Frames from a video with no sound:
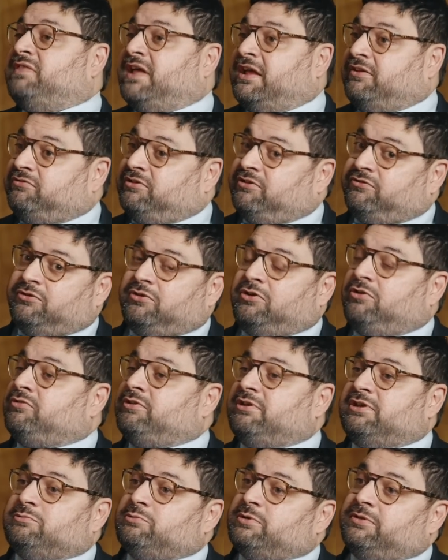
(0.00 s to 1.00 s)
that
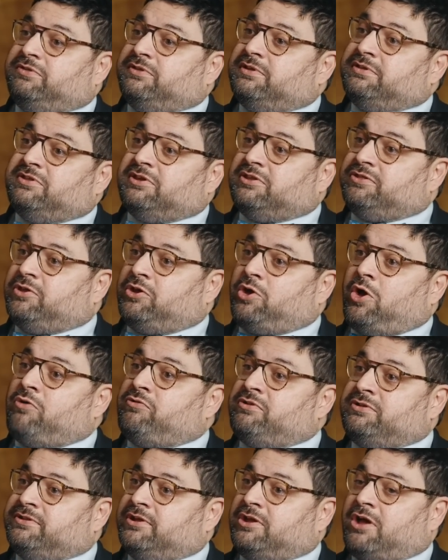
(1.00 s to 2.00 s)
disagree with the, the, the
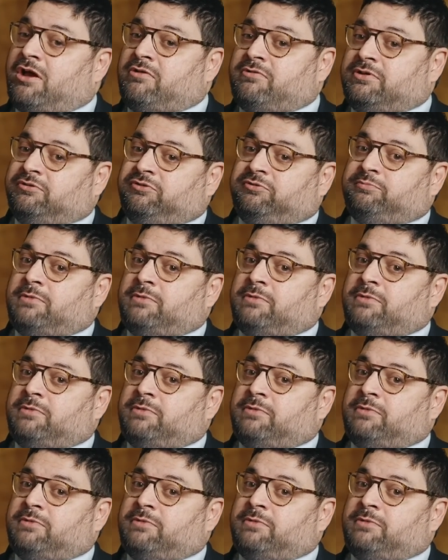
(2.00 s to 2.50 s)
current the current